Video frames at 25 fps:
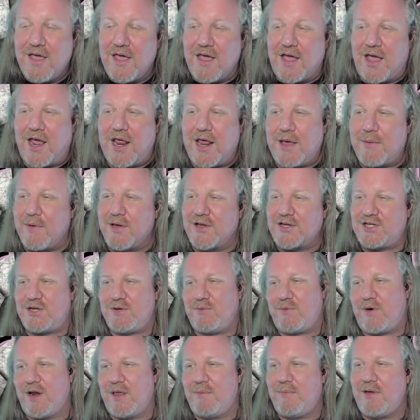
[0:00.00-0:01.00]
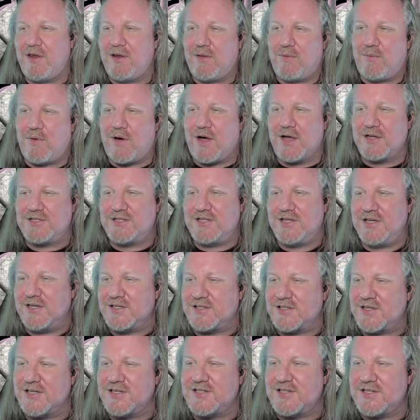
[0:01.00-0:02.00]
anyway, she wanted me to watch this.
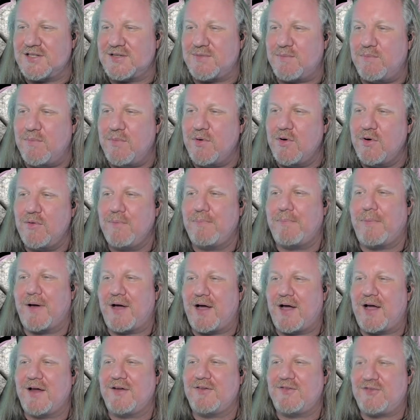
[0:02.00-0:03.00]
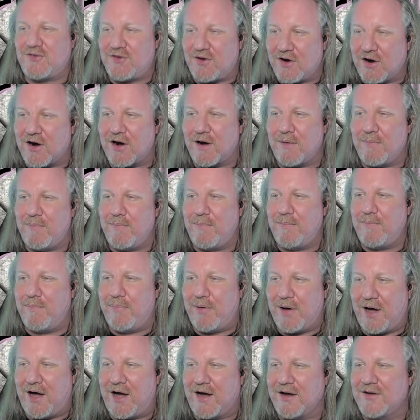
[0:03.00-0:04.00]
This is Moonpie
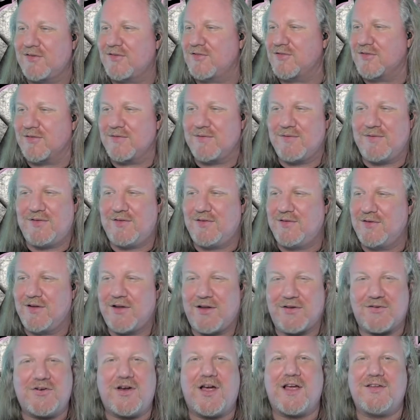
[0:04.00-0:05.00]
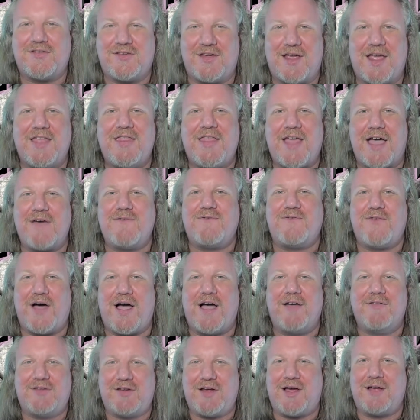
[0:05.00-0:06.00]
Starbox. Yeah, try saying that
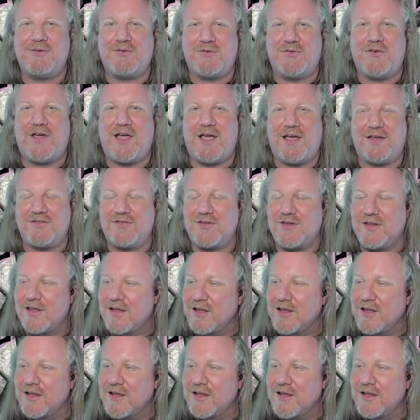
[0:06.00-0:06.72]
5 times fast.